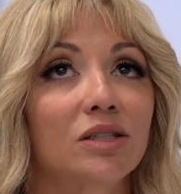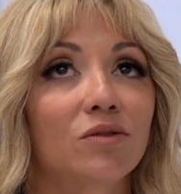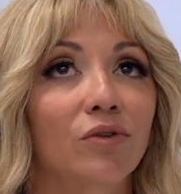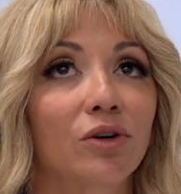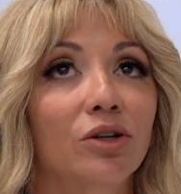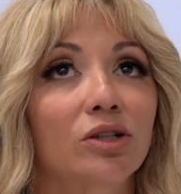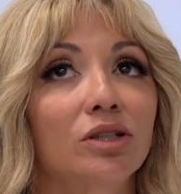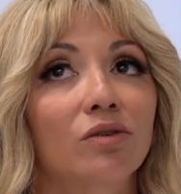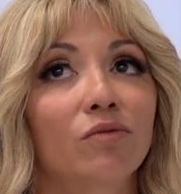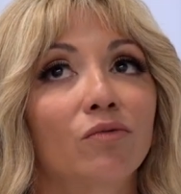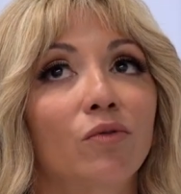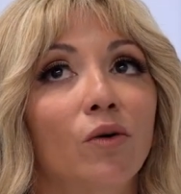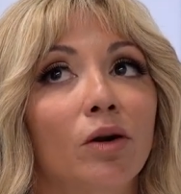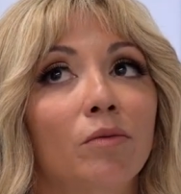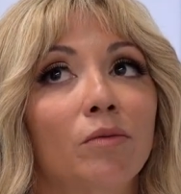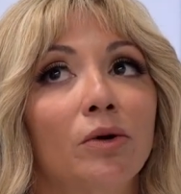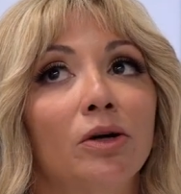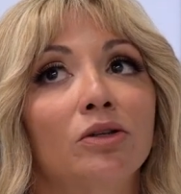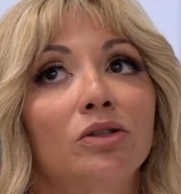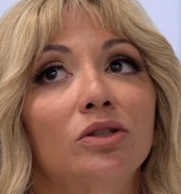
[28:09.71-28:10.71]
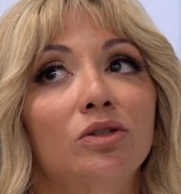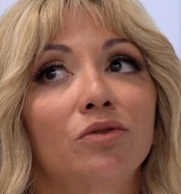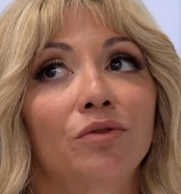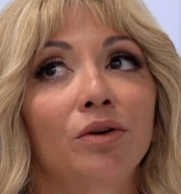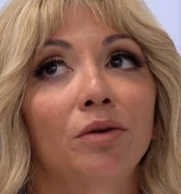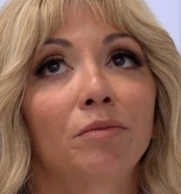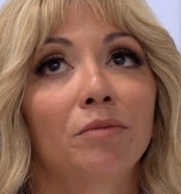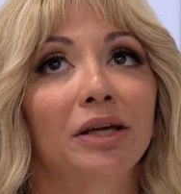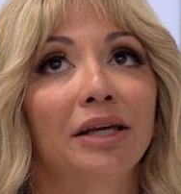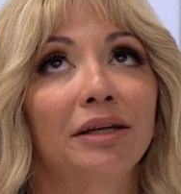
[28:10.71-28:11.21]
first and foremost
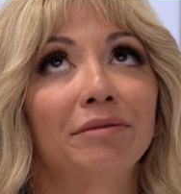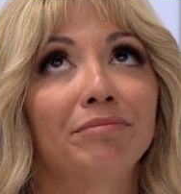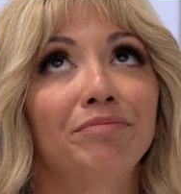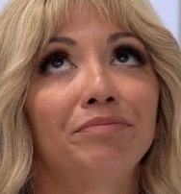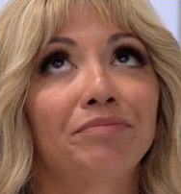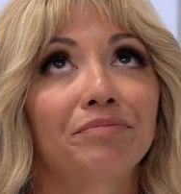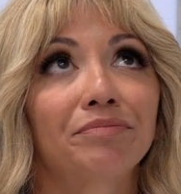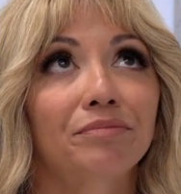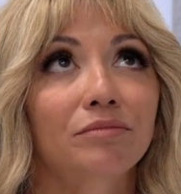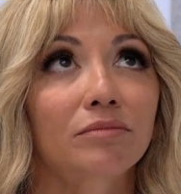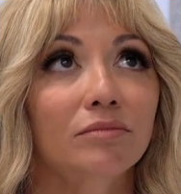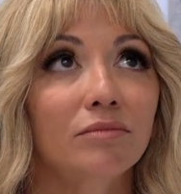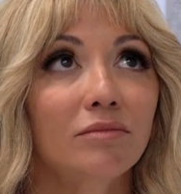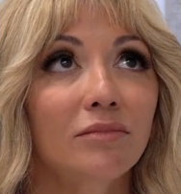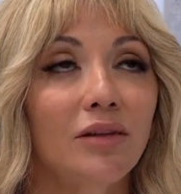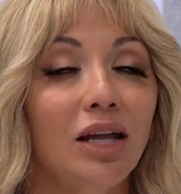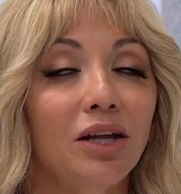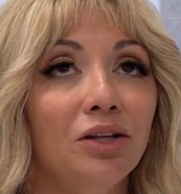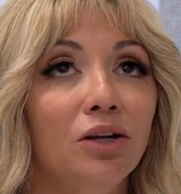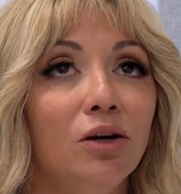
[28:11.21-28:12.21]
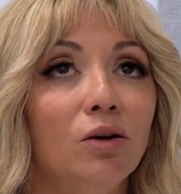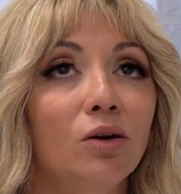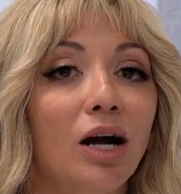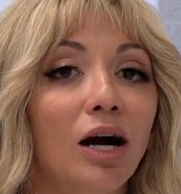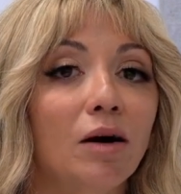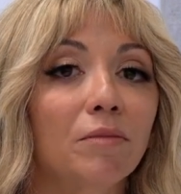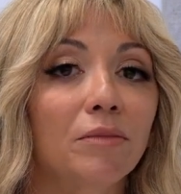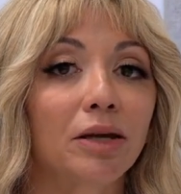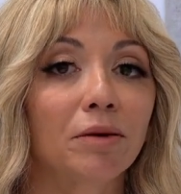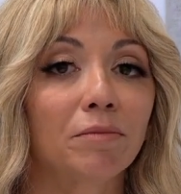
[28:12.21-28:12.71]
for me,
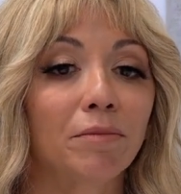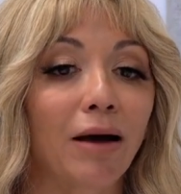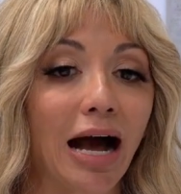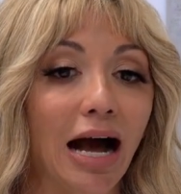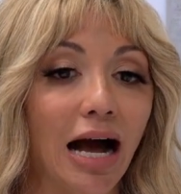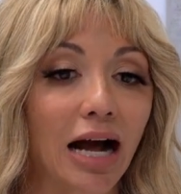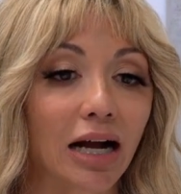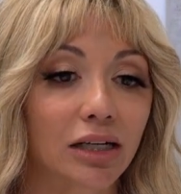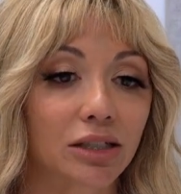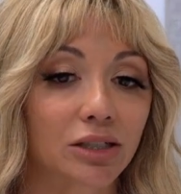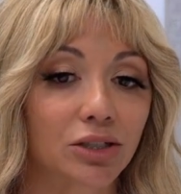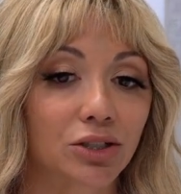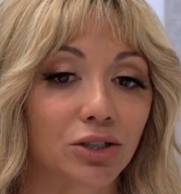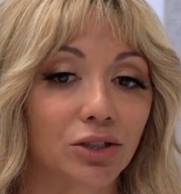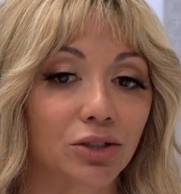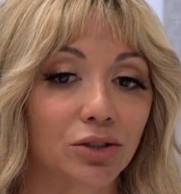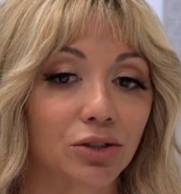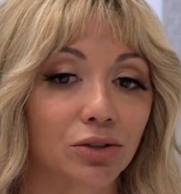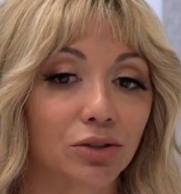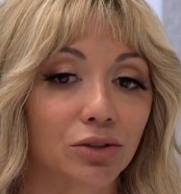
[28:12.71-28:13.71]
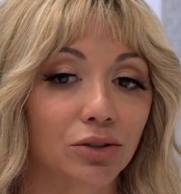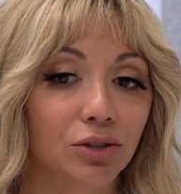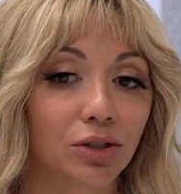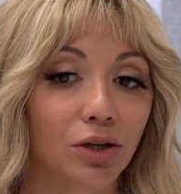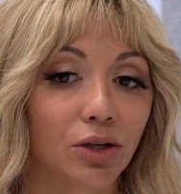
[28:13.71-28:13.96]
coming back to,